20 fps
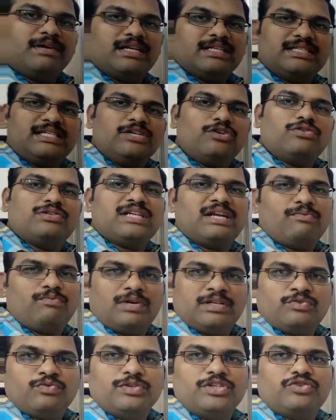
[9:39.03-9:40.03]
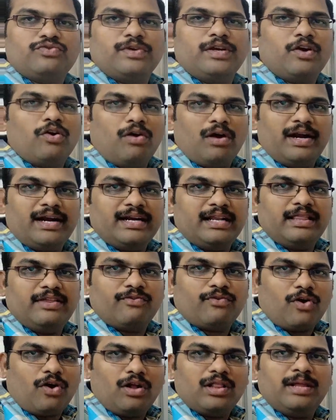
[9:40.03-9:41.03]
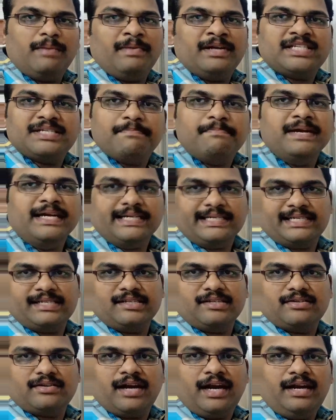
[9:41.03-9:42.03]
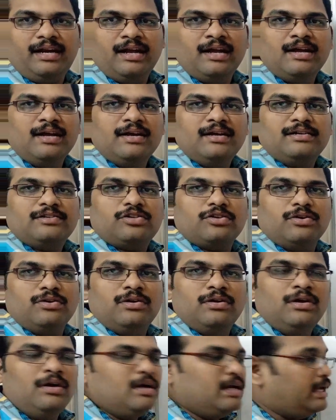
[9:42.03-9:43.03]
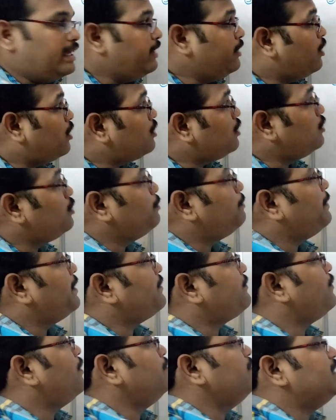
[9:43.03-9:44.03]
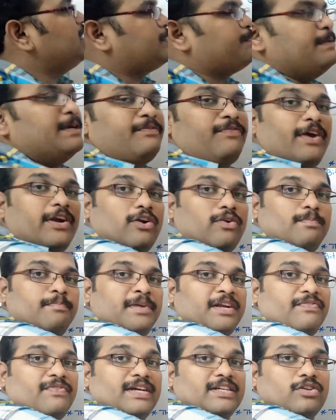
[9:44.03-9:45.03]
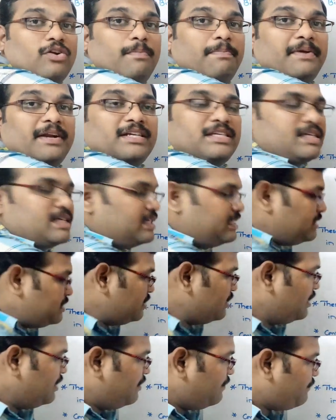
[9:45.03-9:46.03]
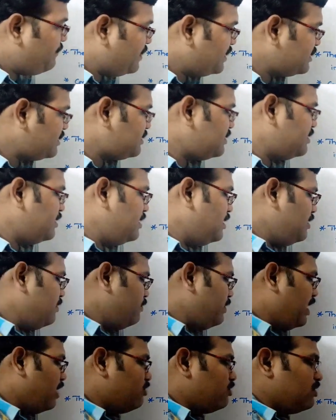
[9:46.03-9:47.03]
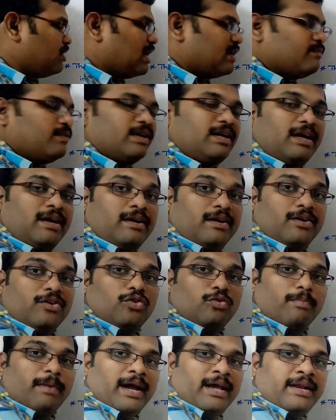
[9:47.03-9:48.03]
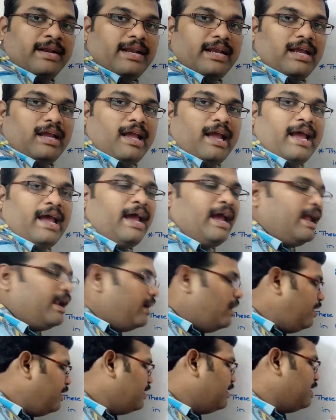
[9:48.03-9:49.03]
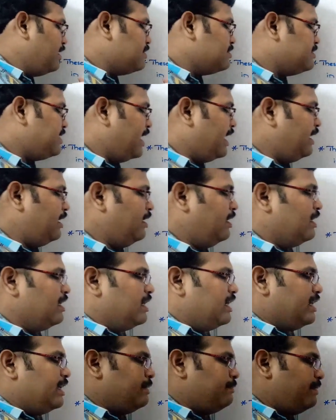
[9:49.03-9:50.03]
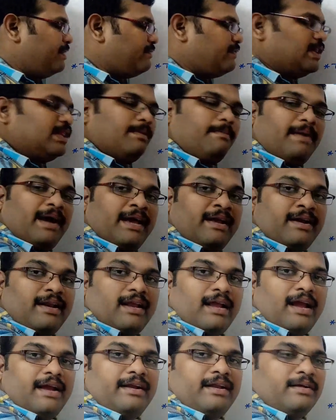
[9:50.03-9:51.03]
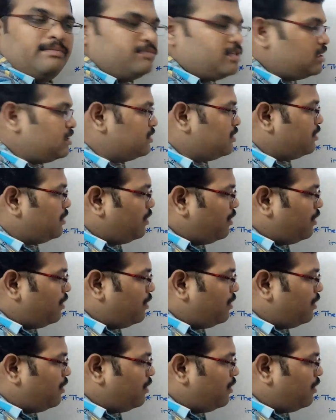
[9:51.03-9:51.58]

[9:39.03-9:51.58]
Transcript: but zeros and ones which we call it call them as bits, right? So in order to perform this bitwise, bitwise operations, first we have to convert it into binary and then in between the binary items